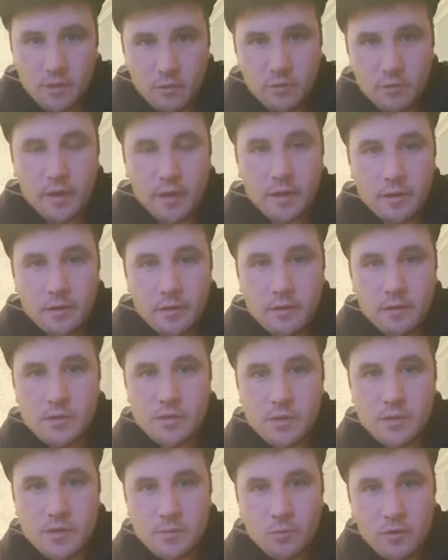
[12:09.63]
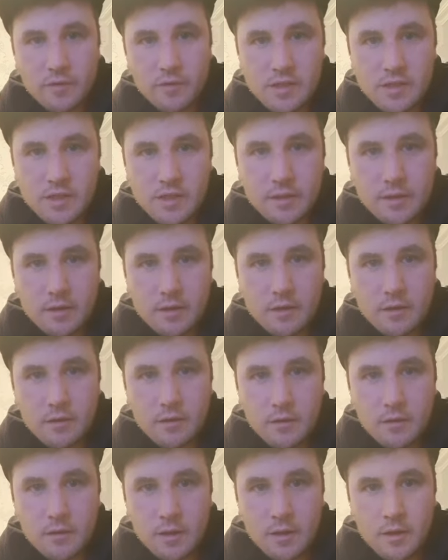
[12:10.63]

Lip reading: Okay, so it's more of a subtle